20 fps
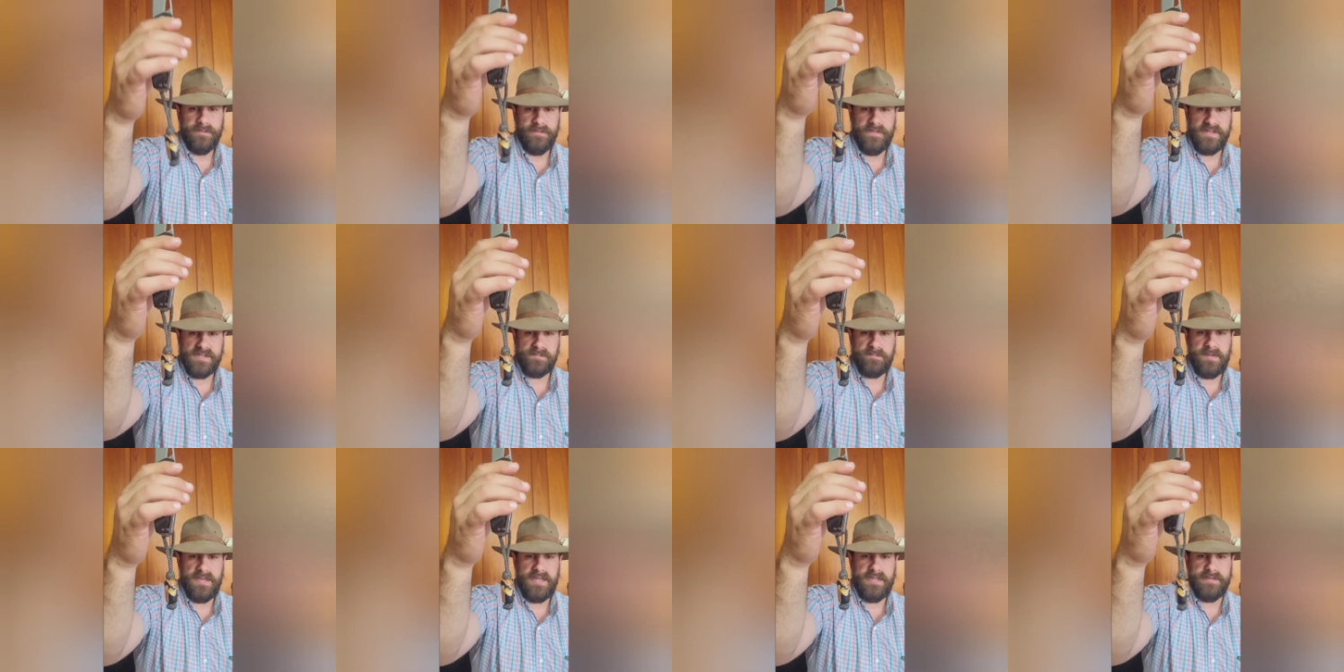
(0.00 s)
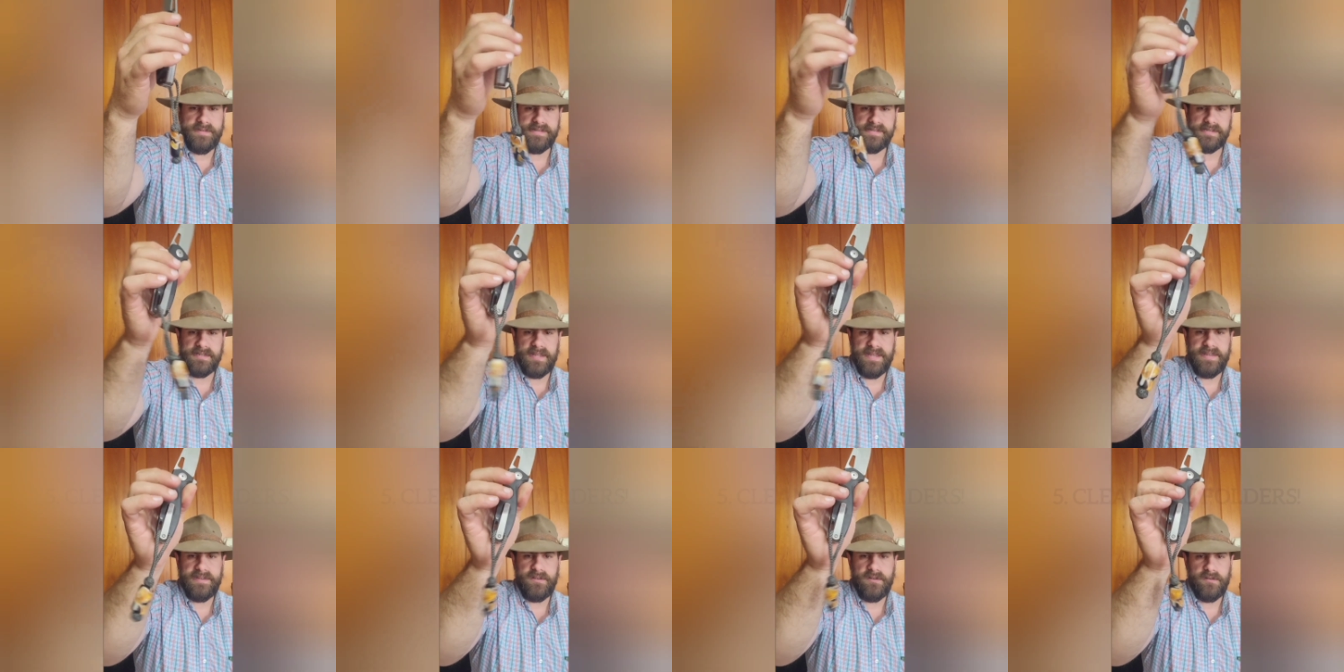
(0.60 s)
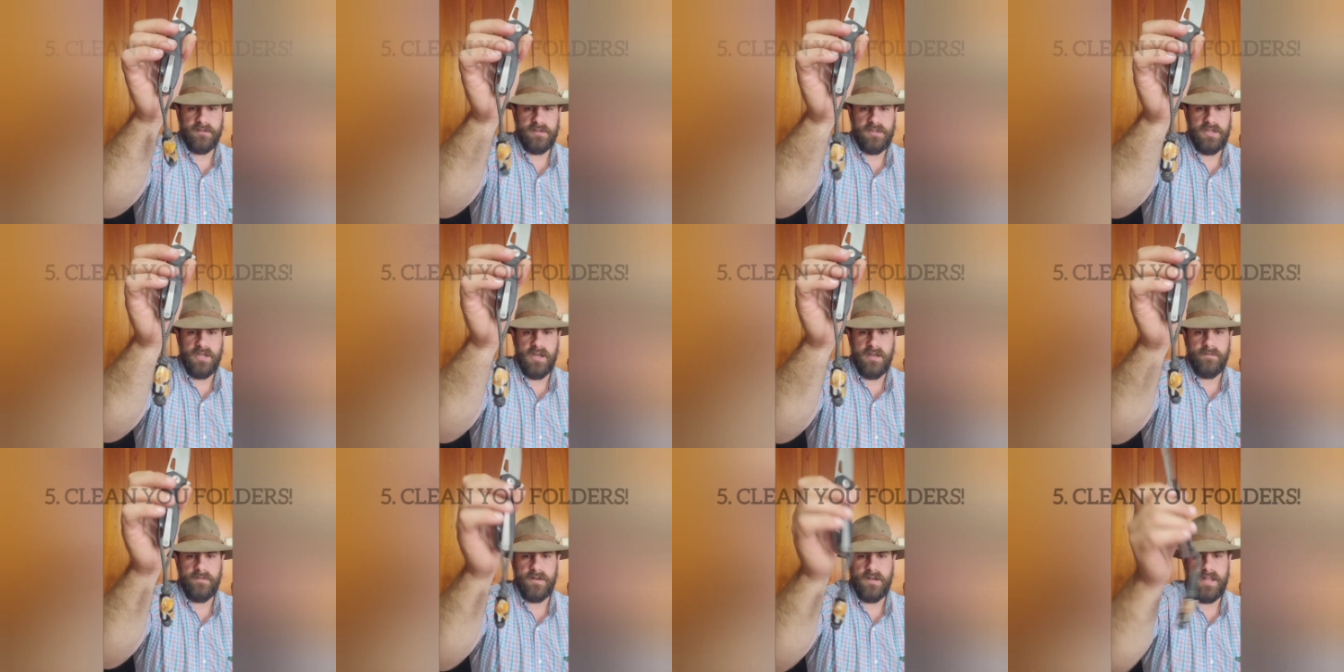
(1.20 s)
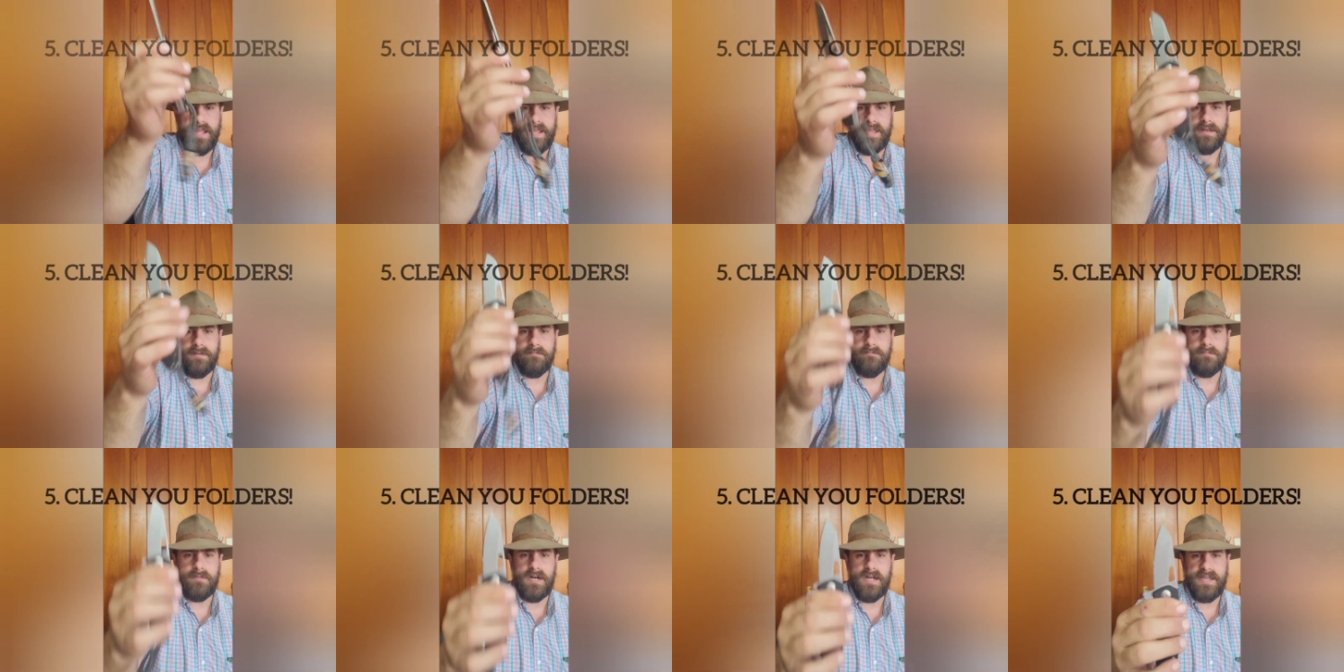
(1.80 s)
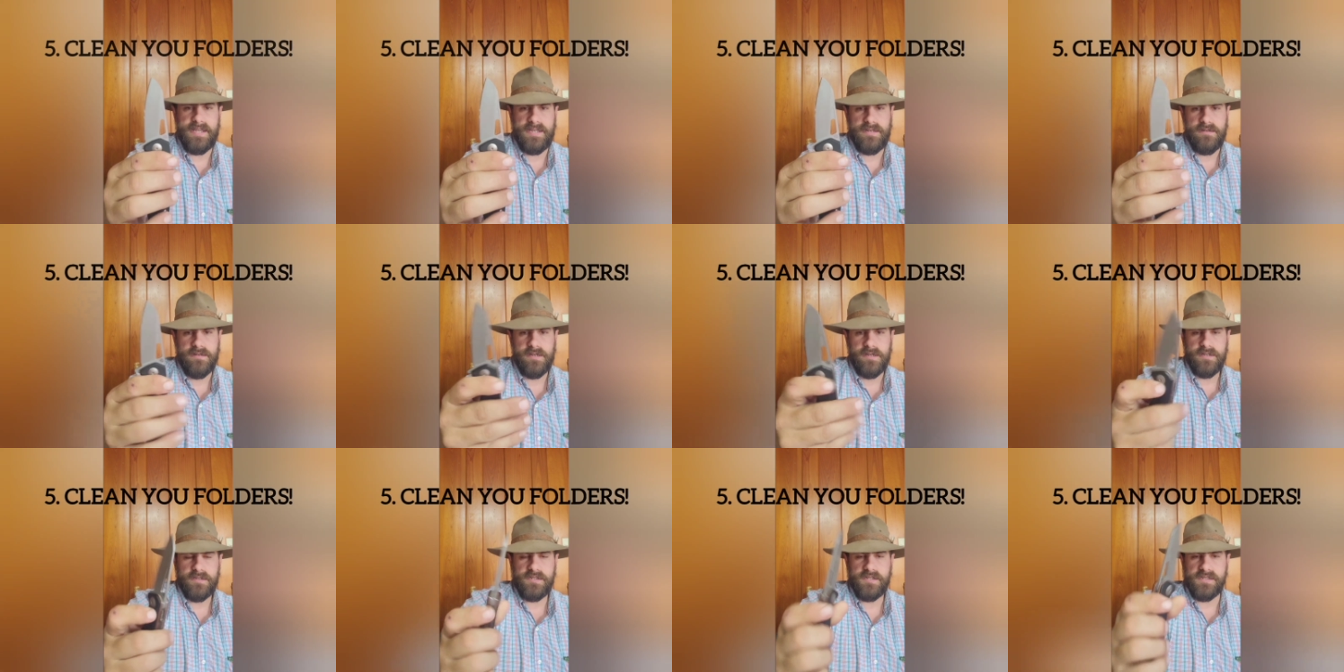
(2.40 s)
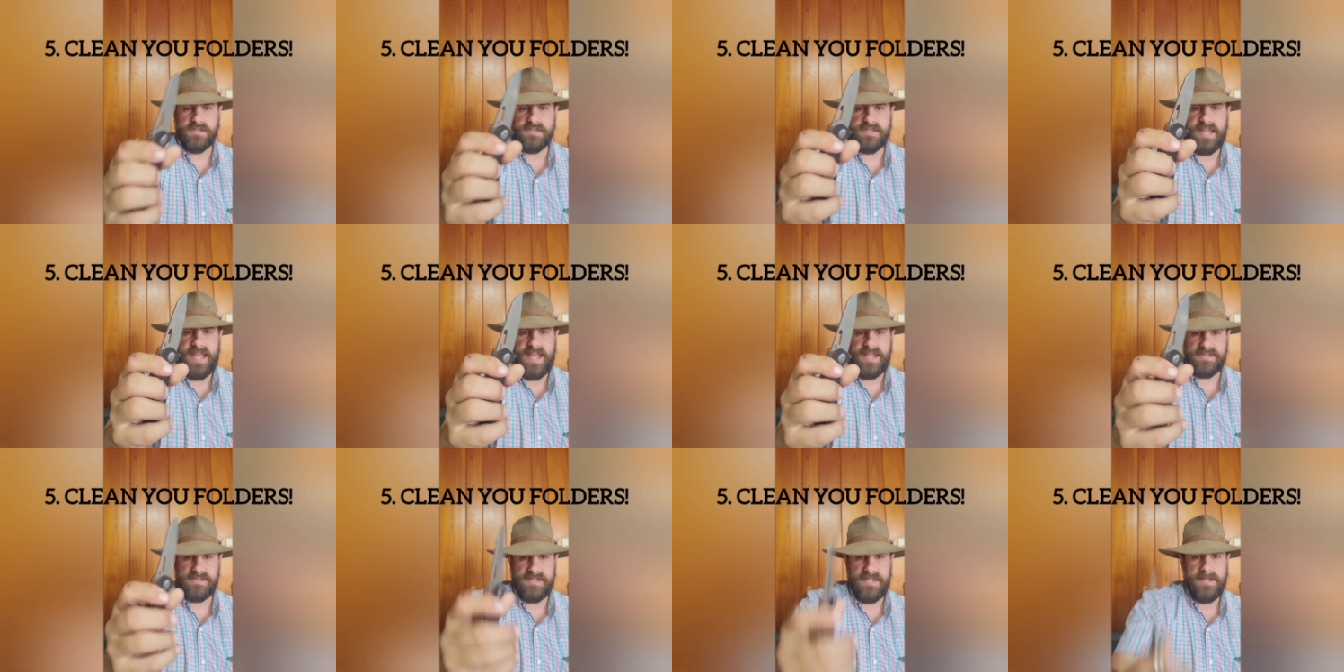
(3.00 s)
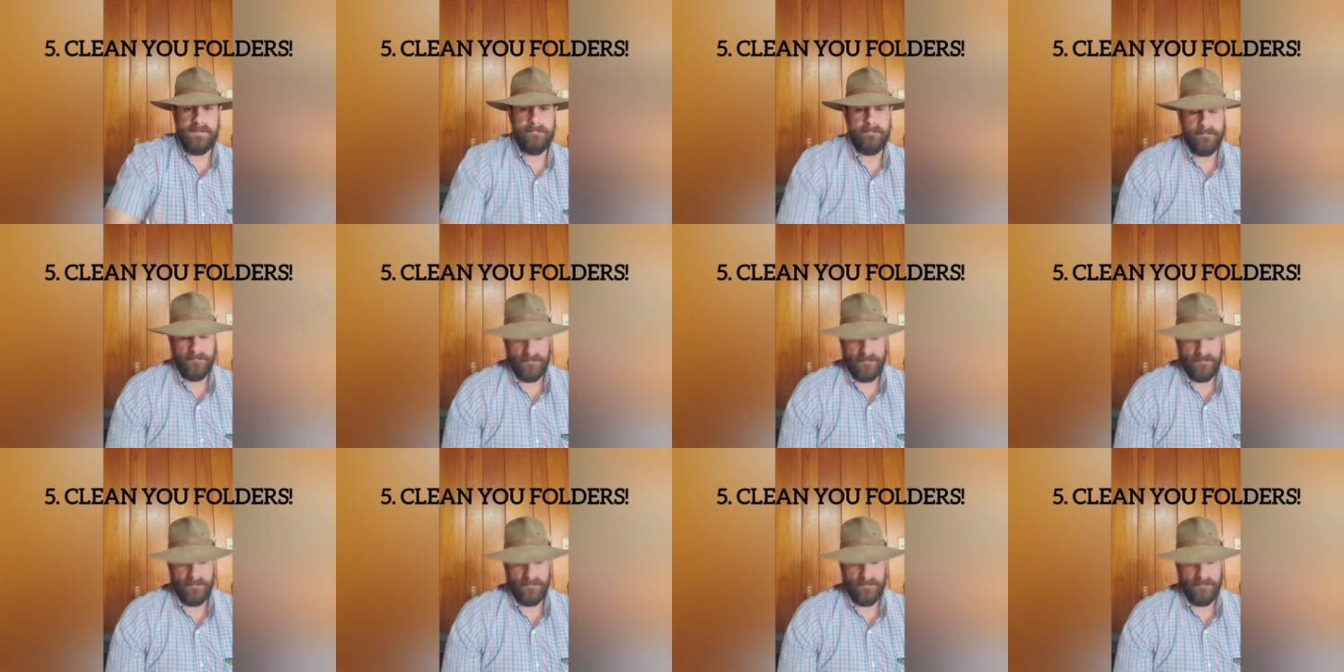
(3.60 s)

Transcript: this bead, this lanyard covered in mud, just nasty.